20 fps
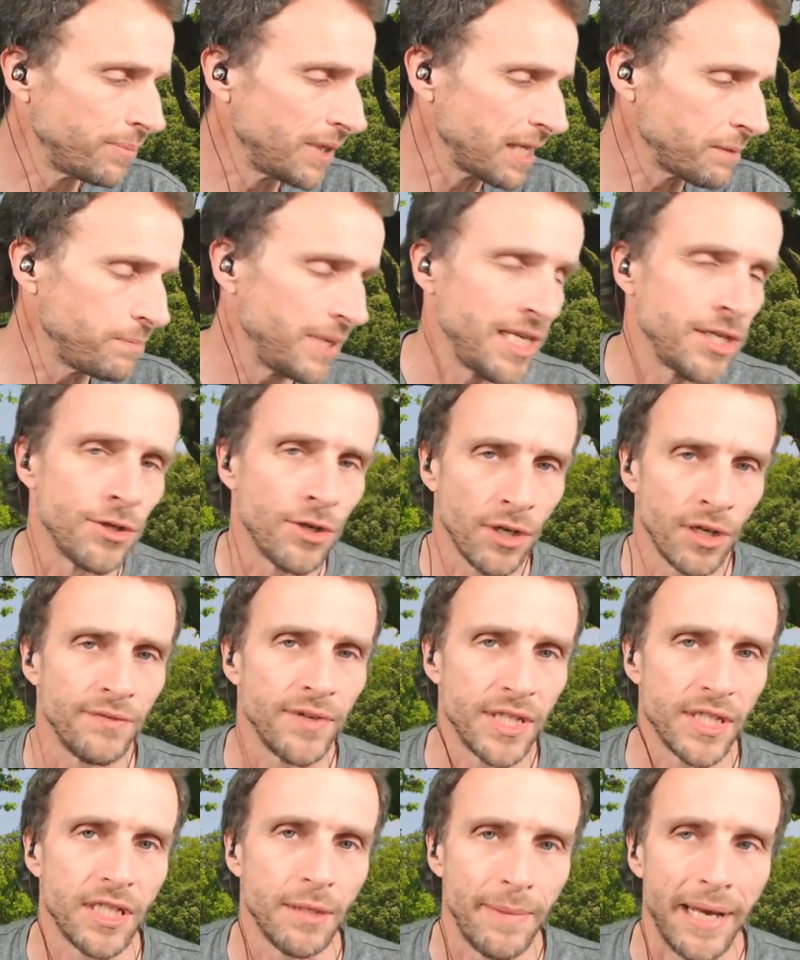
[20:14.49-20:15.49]
like be
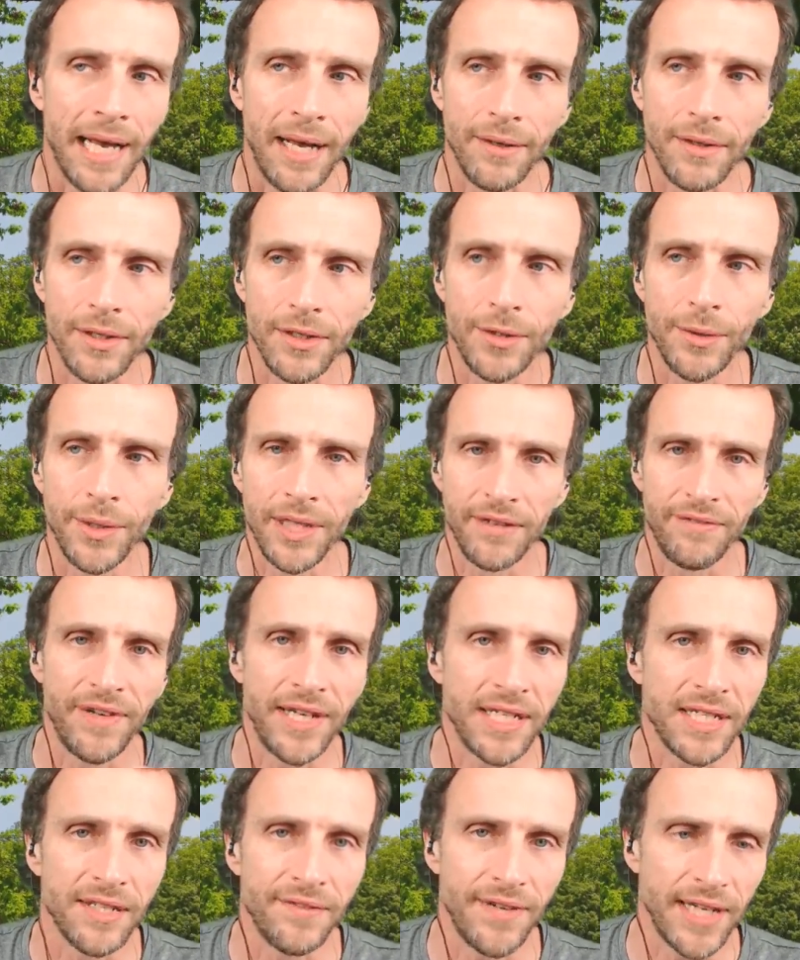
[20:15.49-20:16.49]
nervous about doing the
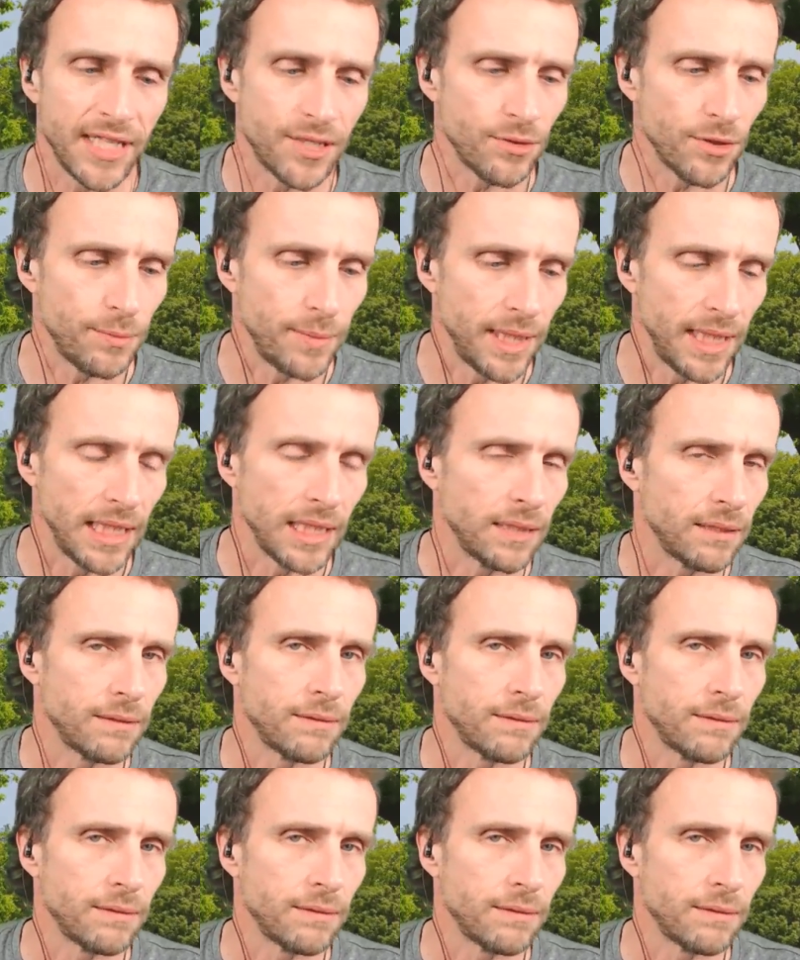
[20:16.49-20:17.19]
face-to-face with me.